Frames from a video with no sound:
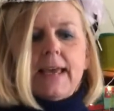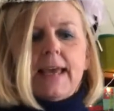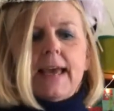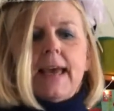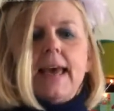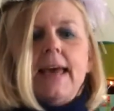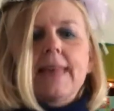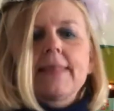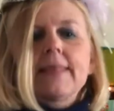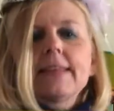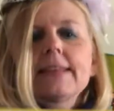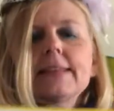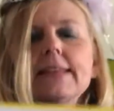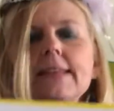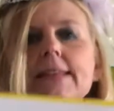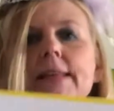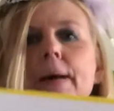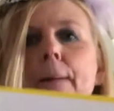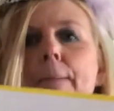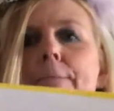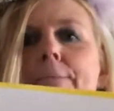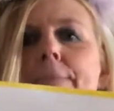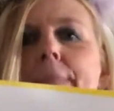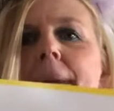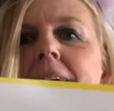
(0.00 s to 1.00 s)
And this is
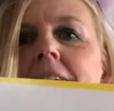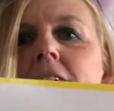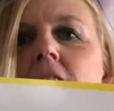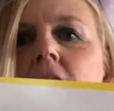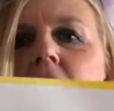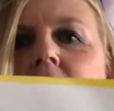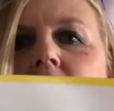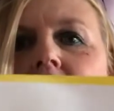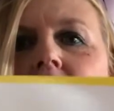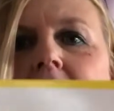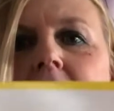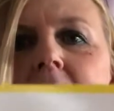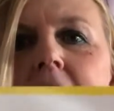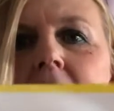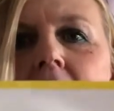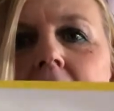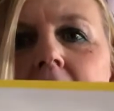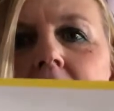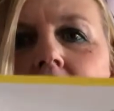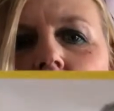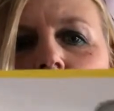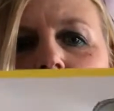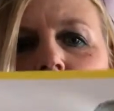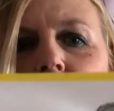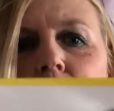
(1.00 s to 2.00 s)
a metal
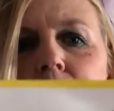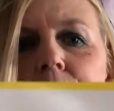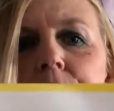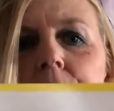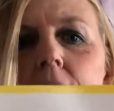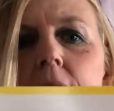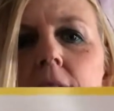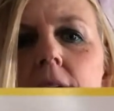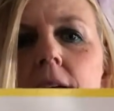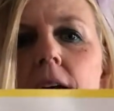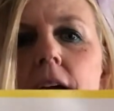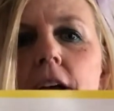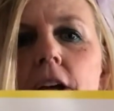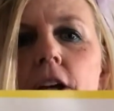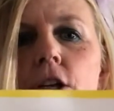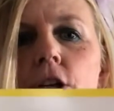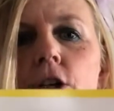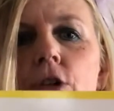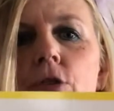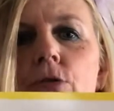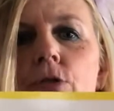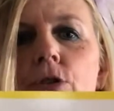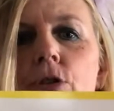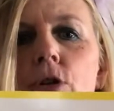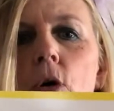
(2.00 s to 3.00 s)
container
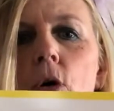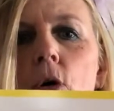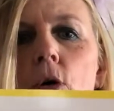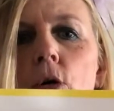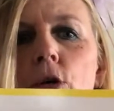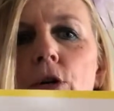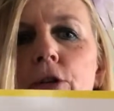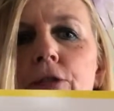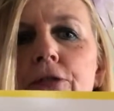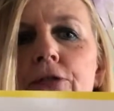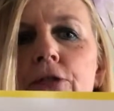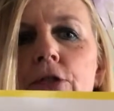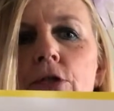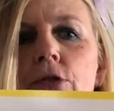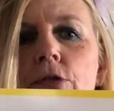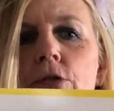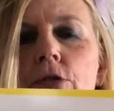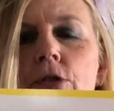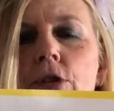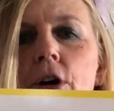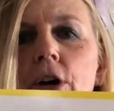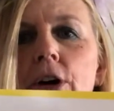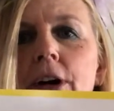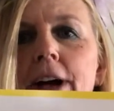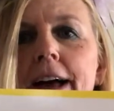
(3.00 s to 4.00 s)
used to hold
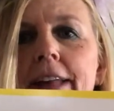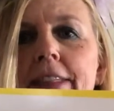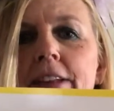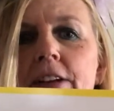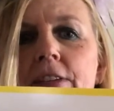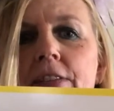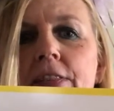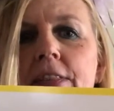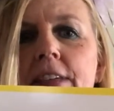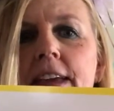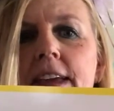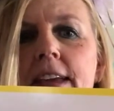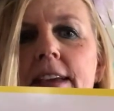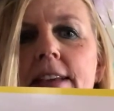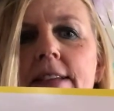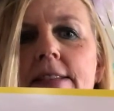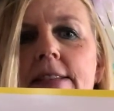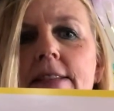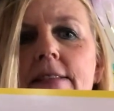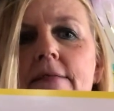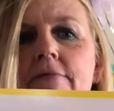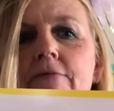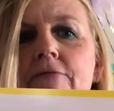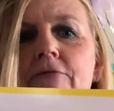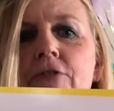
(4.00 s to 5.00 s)
food or other
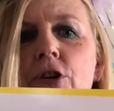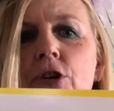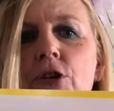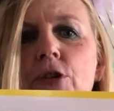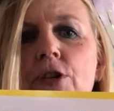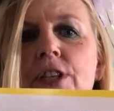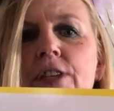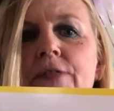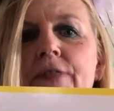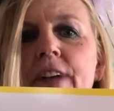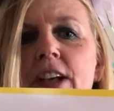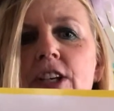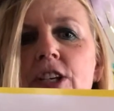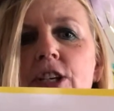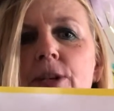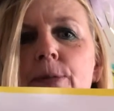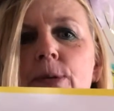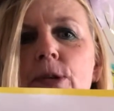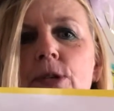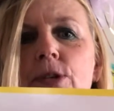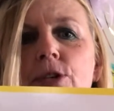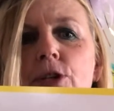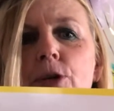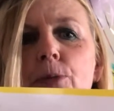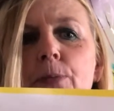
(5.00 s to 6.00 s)
things. Fruits,
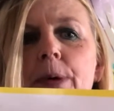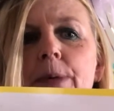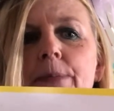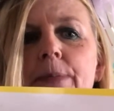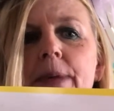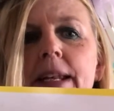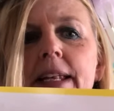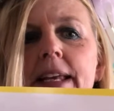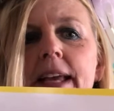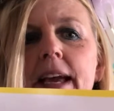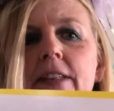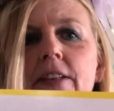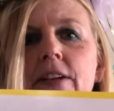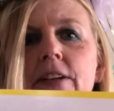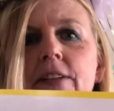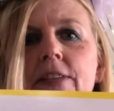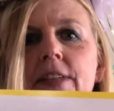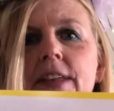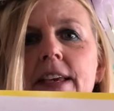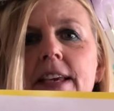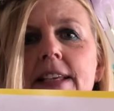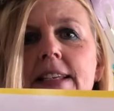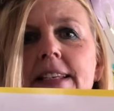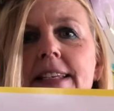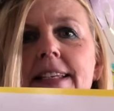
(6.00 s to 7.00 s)
vegetables, soup, and many other things